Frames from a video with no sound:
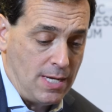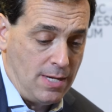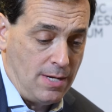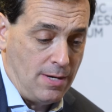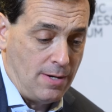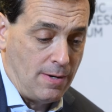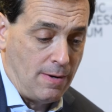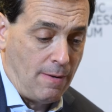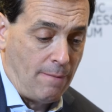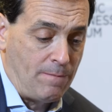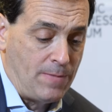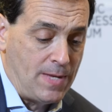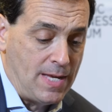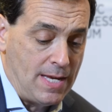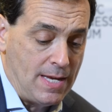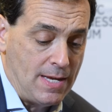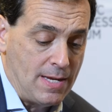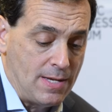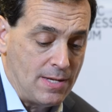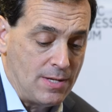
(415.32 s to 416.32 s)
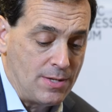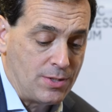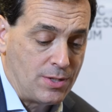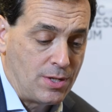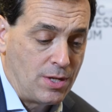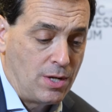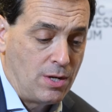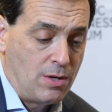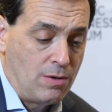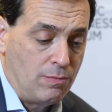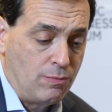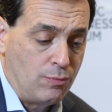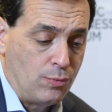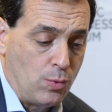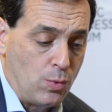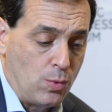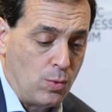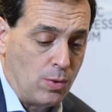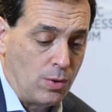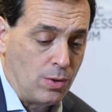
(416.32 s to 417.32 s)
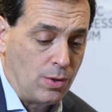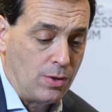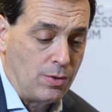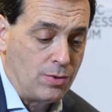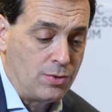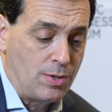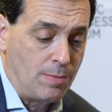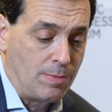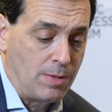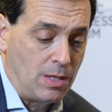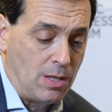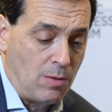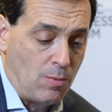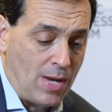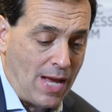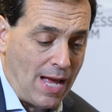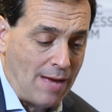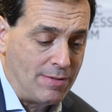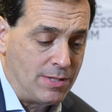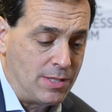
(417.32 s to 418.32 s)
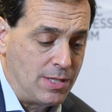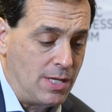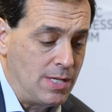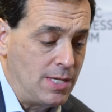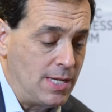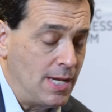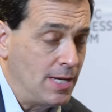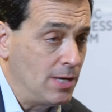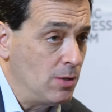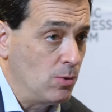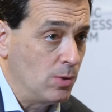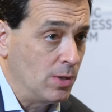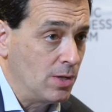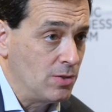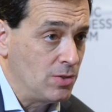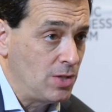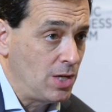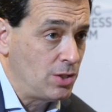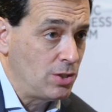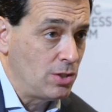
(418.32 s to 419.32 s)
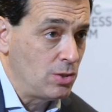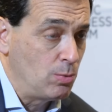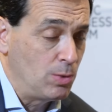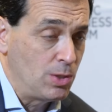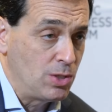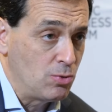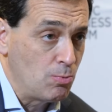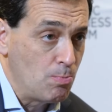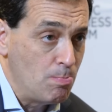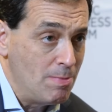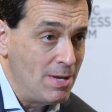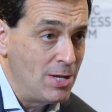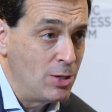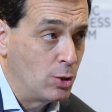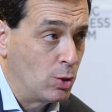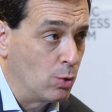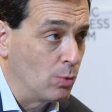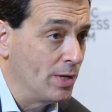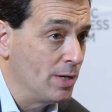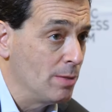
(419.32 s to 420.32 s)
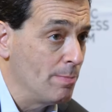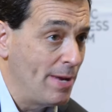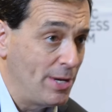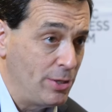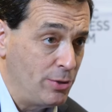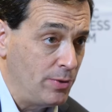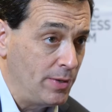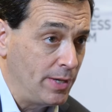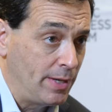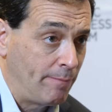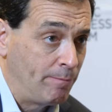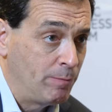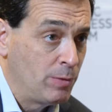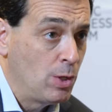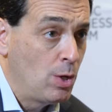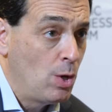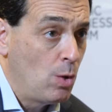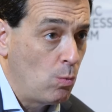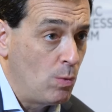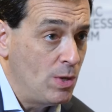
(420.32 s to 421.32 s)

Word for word: here is for something that we haven't done yet in organizations, which is mid-career mentoring. Yeah.